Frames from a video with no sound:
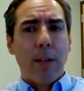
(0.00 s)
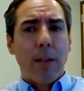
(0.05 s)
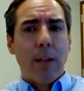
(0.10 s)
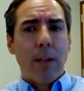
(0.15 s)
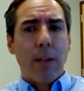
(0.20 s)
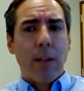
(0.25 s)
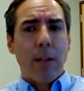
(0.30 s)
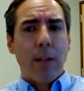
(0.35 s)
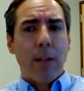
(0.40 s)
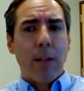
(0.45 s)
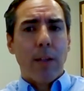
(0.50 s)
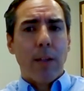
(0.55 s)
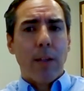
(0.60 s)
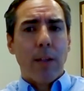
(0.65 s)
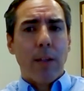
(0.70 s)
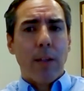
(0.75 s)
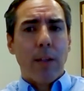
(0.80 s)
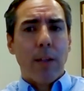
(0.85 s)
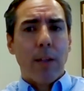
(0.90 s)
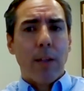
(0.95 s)
So
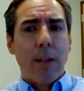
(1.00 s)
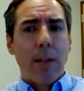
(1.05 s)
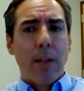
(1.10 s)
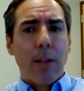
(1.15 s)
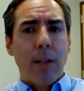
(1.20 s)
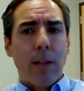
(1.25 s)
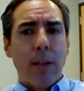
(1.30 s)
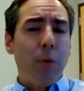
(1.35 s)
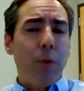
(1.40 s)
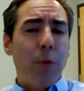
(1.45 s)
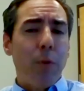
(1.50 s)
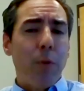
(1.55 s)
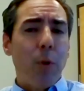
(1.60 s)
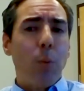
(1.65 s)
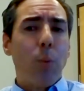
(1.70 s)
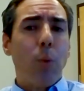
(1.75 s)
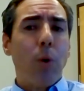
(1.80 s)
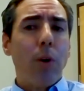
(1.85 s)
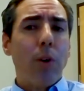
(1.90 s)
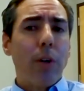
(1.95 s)
that's like a big
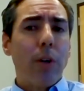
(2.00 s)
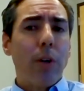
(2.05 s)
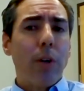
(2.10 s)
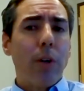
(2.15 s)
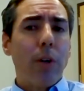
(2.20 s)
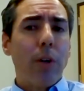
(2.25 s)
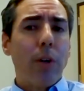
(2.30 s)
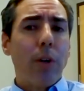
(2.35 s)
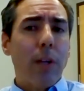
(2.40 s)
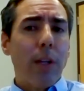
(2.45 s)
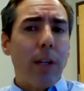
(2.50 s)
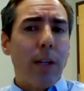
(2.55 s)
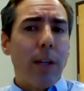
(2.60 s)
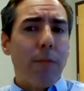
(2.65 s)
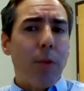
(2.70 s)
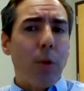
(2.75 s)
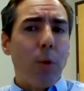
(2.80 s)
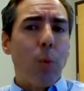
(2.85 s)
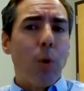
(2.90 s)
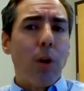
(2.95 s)
rule. If you
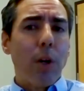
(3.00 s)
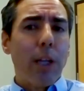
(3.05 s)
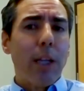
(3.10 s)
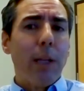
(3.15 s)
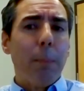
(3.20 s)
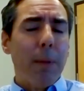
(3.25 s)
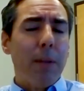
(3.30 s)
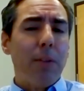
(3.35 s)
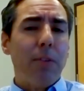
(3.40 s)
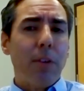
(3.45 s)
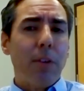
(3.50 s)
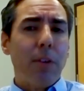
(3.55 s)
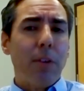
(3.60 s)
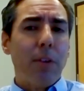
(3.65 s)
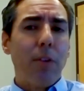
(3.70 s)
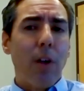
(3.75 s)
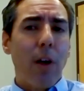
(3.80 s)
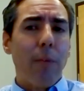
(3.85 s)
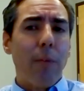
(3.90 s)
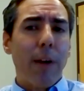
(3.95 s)
weren't in business
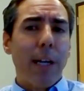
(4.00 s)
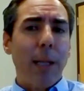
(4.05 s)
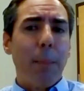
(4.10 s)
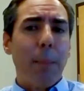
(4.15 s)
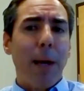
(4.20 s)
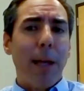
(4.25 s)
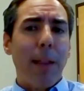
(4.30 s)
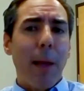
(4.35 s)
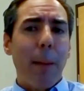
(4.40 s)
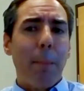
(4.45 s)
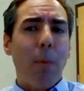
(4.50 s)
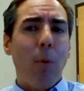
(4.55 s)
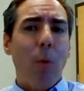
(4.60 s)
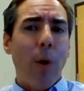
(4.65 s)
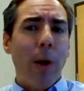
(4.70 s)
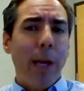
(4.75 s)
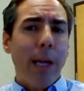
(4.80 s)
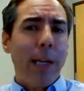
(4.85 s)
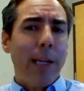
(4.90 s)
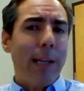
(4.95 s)
already by that
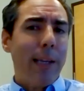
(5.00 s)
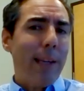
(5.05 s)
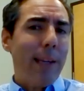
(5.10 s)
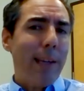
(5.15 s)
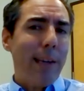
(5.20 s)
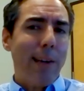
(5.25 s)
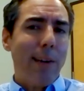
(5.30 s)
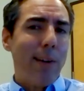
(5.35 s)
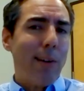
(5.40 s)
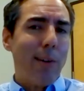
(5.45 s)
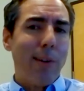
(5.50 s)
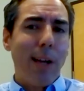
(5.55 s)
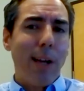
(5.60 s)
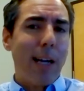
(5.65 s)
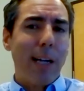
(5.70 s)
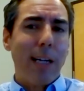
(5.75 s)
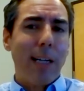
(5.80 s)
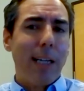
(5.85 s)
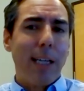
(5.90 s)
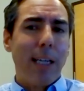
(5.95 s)
point, you're not
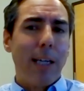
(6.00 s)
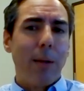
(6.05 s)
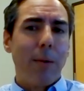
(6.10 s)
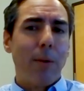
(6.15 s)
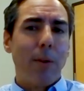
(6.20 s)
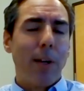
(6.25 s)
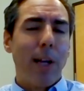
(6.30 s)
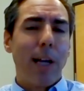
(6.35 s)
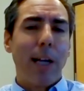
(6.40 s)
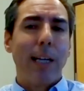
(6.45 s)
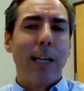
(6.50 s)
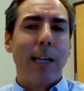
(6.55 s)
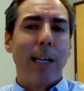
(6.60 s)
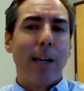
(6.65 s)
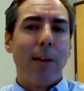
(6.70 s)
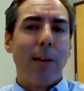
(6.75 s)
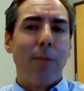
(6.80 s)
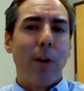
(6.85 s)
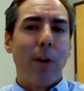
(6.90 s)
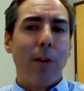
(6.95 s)
going to
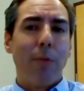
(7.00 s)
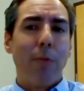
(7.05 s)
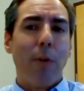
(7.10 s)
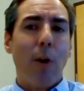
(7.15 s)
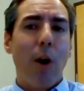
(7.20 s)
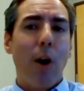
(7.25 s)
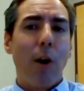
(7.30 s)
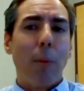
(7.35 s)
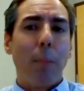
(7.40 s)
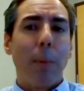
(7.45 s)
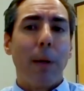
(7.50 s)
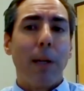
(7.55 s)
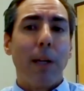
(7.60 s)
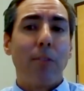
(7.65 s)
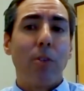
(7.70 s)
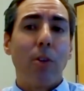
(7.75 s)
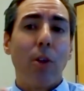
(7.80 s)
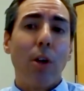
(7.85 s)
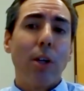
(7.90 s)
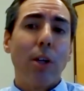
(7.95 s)
get very far. But
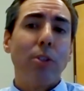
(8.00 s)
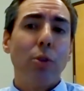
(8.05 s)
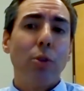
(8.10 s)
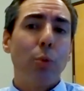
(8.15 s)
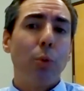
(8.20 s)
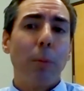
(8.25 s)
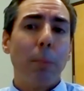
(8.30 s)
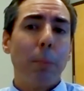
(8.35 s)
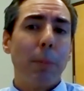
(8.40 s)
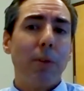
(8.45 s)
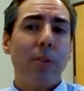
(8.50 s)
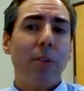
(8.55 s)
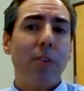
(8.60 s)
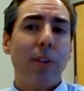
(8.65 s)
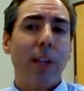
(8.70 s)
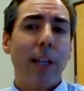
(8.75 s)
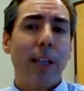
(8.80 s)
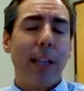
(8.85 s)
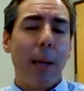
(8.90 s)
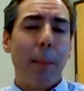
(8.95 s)
as long as you were in business
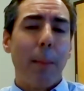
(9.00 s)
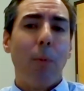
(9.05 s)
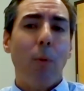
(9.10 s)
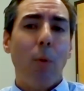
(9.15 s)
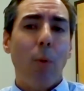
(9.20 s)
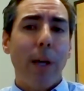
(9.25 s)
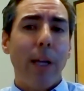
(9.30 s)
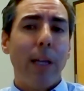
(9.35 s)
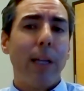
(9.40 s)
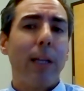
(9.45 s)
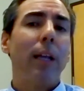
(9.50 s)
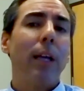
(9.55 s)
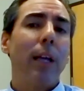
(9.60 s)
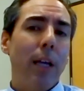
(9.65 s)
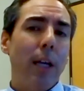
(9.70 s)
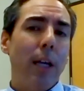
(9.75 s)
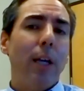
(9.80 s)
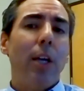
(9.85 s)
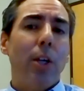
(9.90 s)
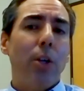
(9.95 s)
at that point,
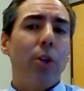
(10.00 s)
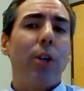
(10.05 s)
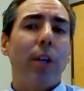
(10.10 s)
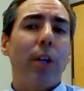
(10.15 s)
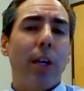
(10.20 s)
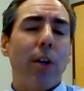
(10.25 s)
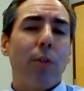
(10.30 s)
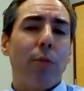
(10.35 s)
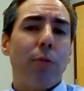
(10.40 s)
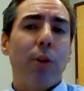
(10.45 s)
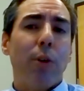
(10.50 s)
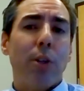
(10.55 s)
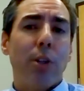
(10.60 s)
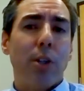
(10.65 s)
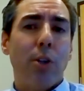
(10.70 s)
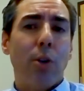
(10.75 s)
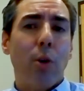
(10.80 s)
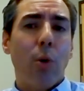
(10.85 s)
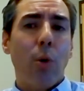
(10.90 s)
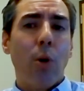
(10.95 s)
you can get your foot in
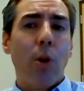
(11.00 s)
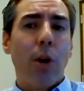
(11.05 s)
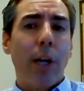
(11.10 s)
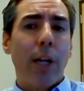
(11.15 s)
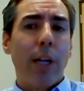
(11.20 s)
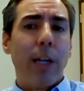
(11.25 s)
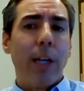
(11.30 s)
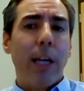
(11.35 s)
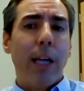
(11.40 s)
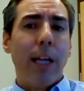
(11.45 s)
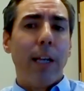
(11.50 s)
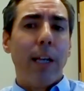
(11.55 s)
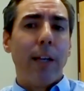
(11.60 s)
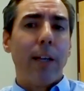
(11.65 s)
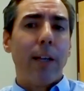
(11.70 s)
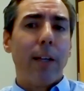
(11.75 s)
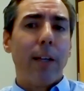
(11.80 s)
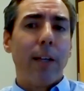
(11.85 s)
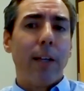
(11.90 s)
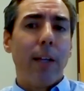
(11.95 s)
the door,
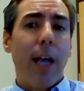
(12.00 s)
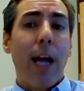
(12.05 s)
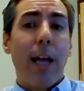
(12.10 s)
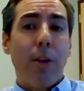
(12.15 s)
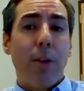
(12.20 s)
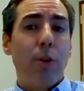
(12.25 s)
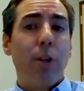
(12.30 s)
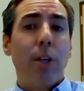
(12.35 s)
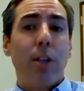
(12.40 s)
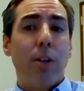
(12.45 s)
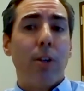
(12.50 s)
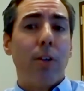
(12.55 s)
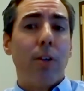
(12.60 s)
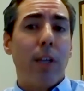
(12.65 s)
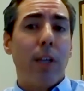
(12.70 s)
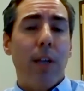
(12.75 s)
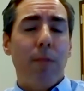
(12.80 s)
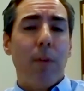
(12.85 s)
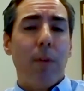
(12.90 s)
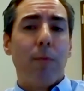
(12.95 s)
and you can,
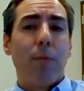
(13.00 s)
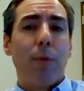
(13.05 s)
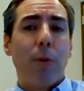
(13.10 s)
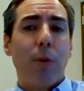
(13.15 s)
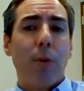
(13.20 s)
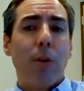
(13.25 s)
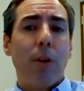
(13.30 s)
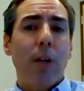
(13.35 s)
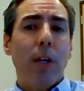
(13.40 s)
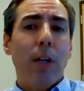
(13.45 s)
even for